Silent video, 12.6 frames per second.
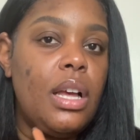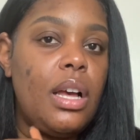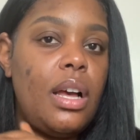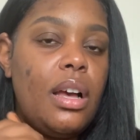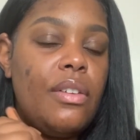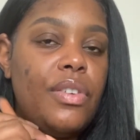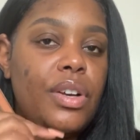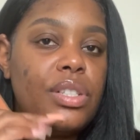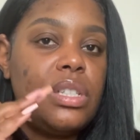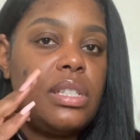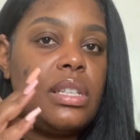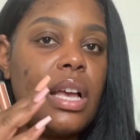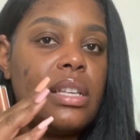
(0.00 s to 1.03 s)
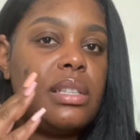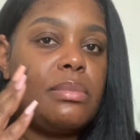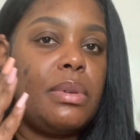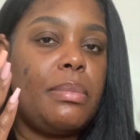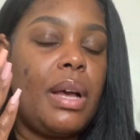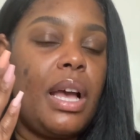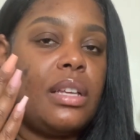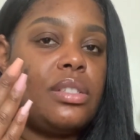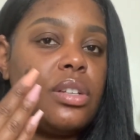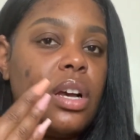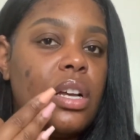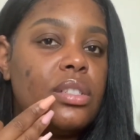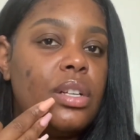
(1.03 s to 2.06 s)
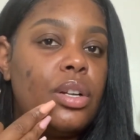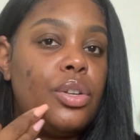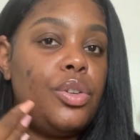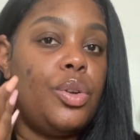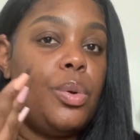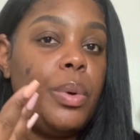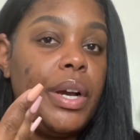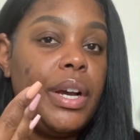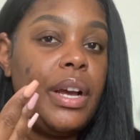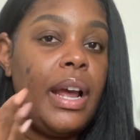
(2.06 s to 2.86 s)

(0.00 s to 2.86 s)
versus like some of my scars that are newer.